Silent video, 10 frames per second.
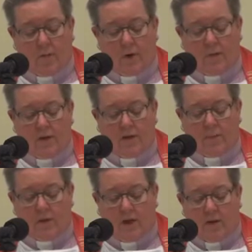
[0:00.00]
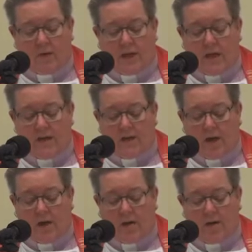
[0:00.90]
but we sometimes get
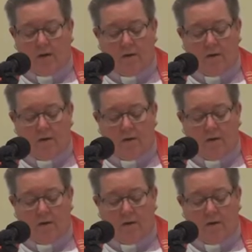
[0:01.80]
stuck